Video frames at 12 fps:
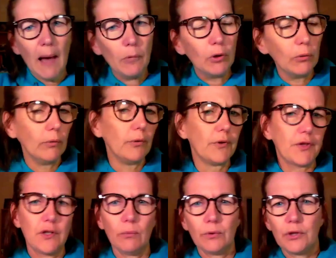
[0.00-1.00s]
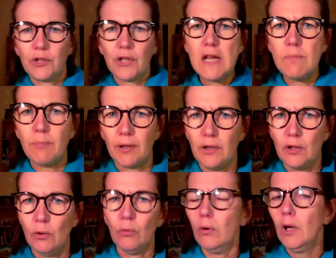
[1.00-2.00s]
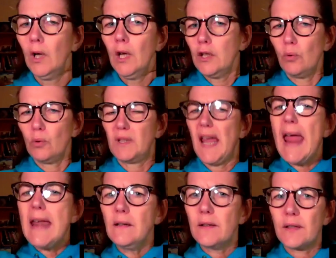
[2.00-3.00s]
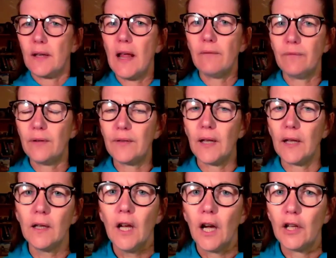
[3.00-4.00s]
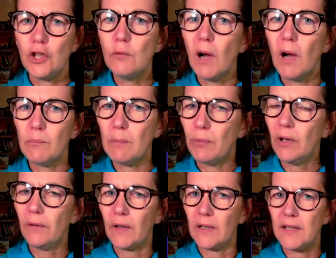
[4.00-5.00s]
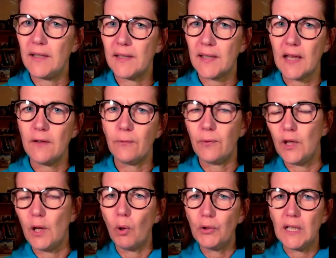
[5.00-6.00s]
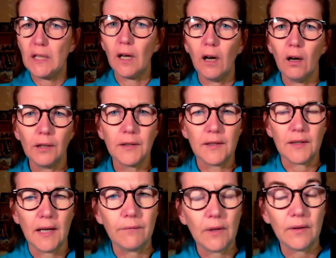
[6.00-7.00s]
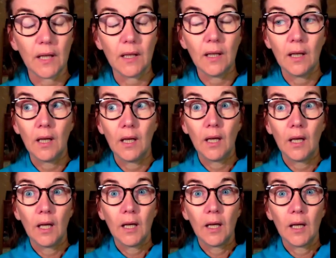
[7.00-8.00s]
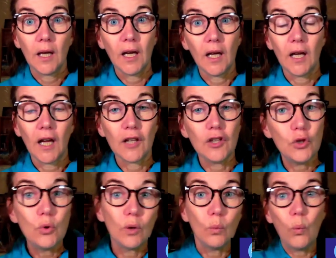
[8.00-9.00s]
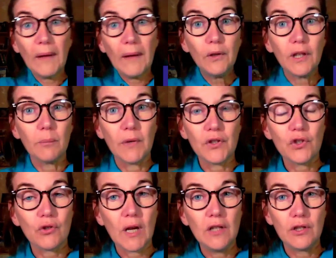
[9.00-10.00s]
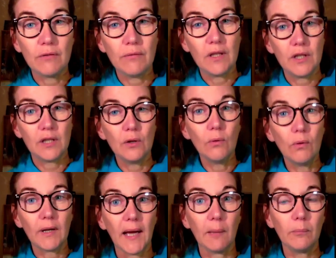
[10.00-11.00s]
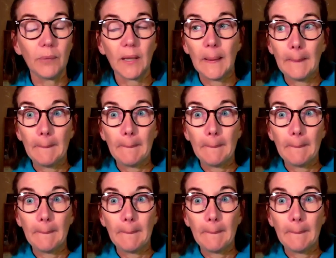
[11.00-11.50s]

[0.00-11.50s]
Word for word: camels and your sheep and your your tents and everything and you might be perfectly safe with your bodyguards and everything and you can welcome a stranger into your camp